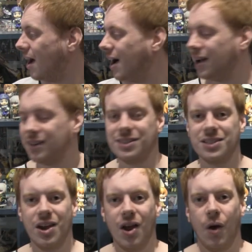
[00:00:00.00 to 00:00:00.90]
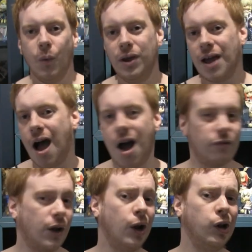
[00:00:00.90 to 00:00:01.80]
And we
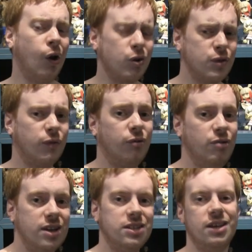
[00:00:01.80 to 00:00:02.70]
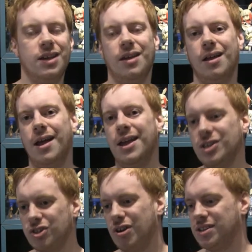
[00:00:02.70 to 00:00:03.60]
have a lot of great
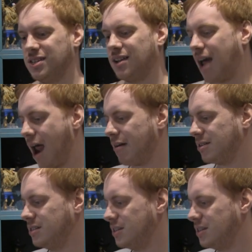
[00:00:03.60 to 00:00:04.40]
interest in character